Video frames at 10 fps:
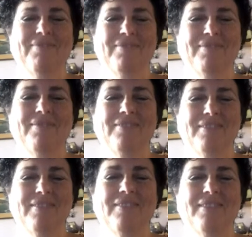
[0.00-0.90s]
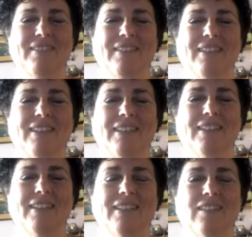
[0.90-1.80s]

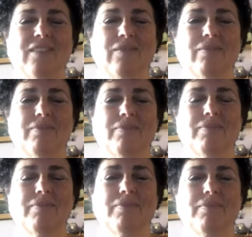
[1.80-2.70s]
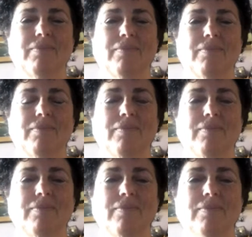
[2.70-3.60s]

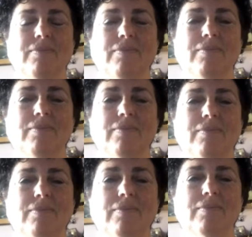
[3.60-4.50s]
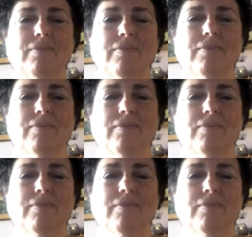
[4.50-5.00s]
No words are spoken by the person on screen.